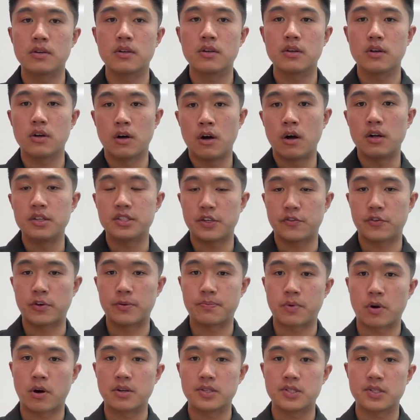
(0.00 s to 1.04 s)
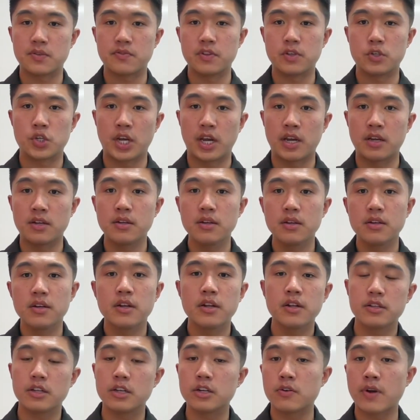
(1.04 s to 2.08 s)
all different parts of the chain,
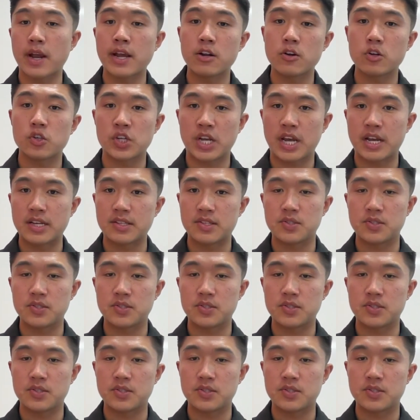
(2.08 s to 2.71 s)
the greater chances